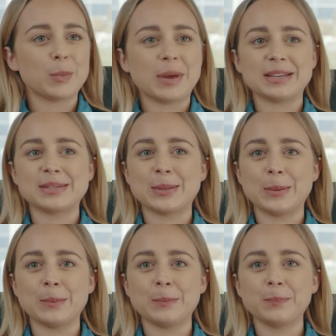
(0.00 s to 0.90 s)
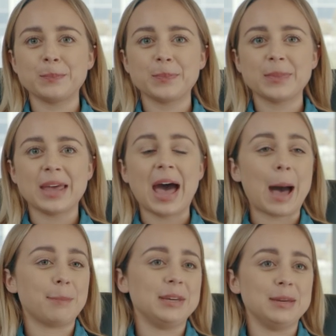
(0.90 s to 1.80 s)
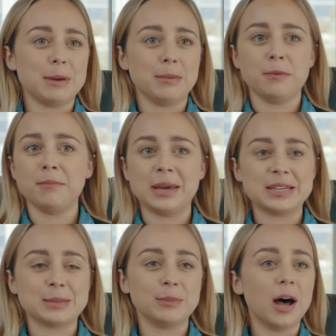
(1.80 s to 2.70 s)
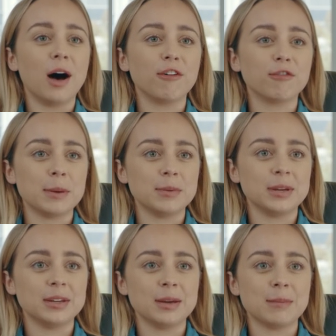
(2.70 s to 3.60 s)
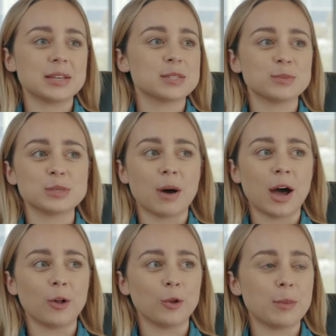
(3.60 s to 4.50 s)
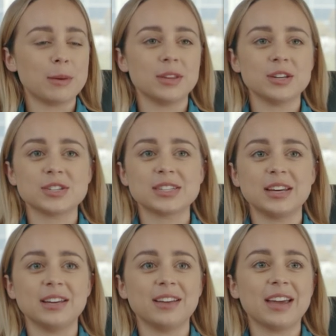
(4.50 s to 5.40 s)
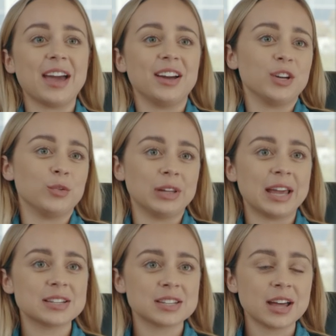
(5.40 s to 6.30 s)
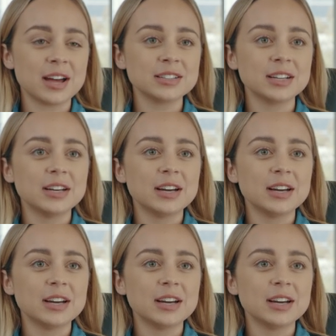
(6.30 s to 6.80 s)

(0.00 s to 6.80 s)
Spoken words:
it makes them happy, maybe it makes them laugh, maybe it makes them smile, or maybe they just say hey, I can relate to that.